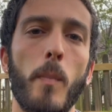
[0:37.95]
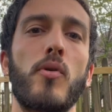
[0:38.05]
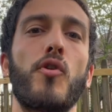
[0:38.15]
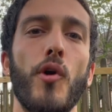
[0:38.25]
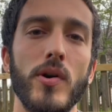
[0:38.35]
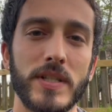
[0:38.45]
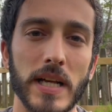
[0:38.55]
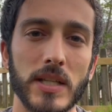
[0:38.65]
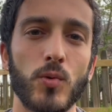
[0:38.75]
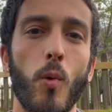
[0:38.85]

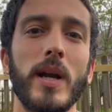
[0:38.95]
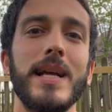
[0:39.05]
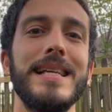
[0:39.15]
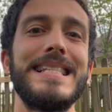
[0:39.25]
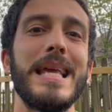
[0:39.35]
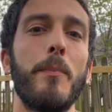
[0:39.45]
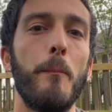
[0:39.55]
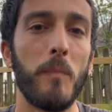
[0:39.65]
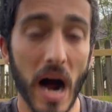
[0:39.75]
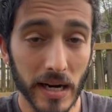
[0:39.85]
process. What is
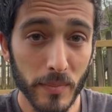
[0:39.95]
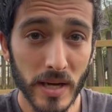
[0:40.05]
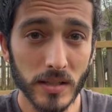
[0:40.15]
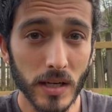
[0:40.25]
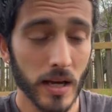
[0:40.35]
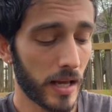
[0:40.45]
embodiment?